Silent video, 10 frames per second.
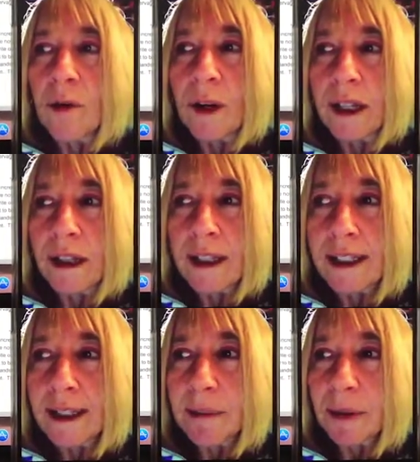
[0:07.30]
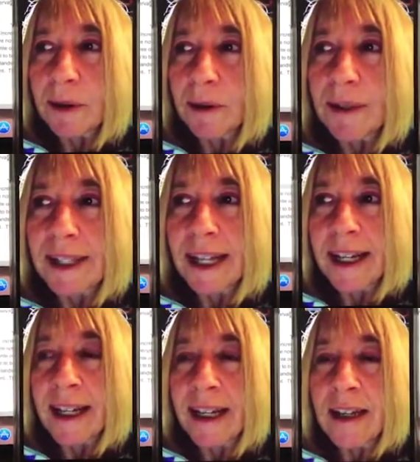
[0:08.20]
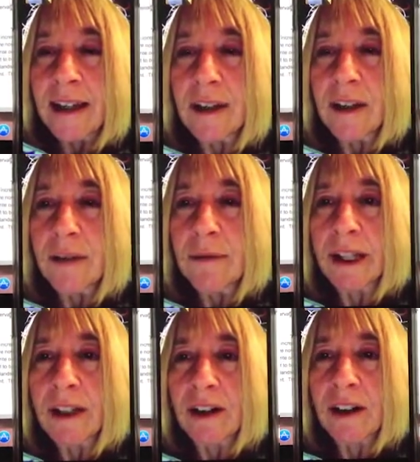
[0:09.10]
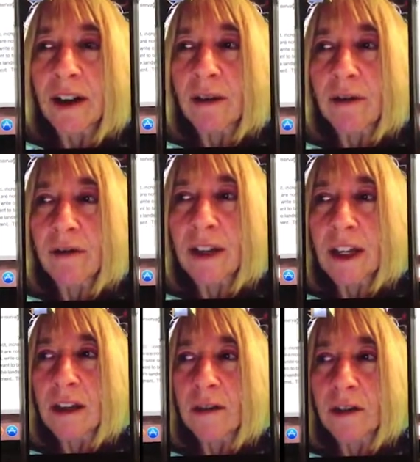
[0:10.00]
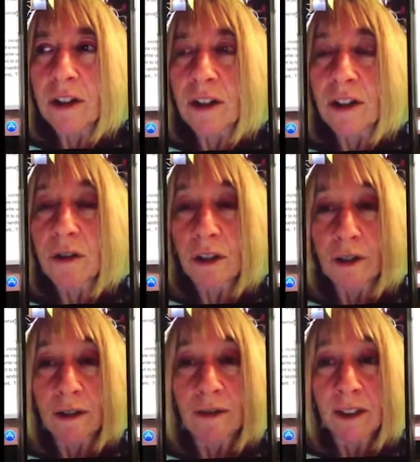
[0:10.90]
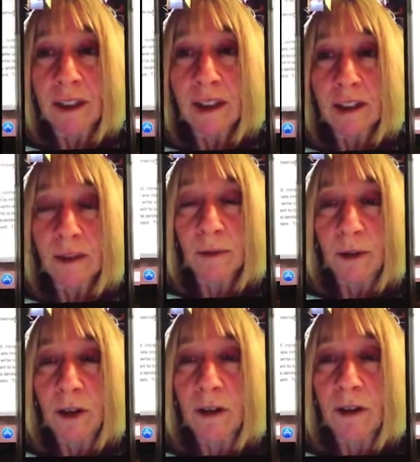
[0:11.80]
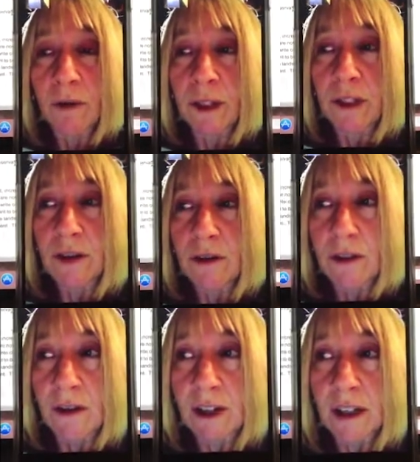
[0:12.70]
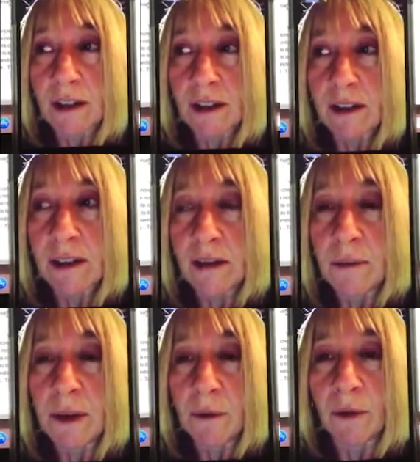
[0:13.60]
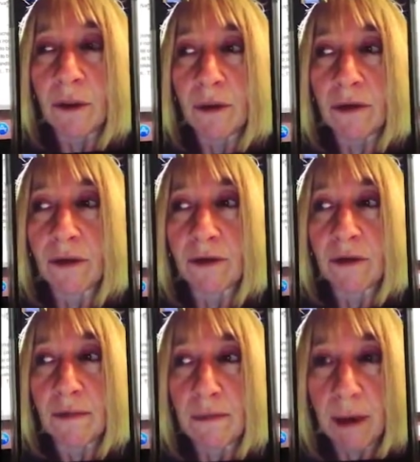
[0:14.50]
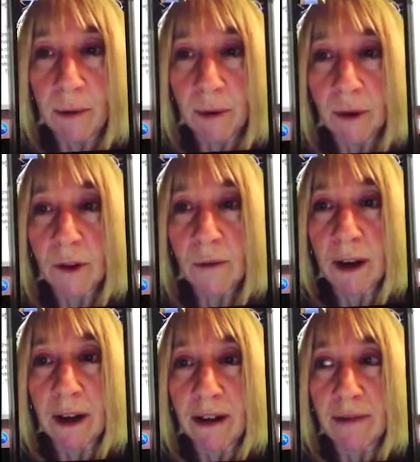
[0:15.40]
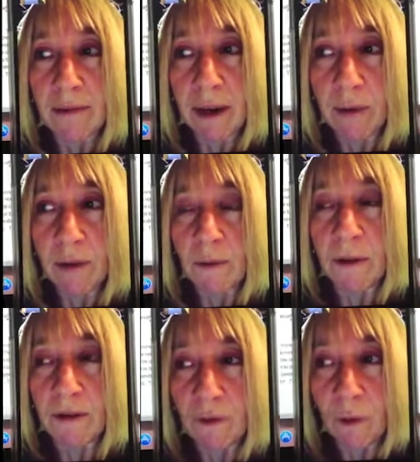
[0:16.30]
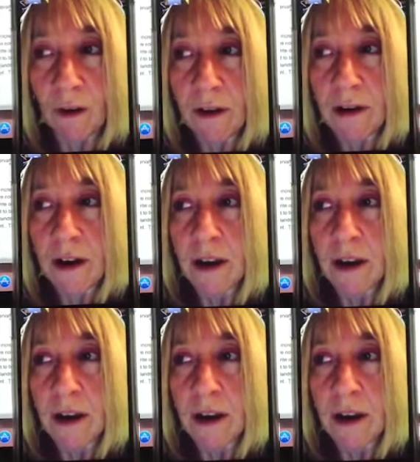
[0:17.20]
Well, a typical day, you might start out thinking you're going to do unit visits where you go into your units. You meet with members you may not have met with before.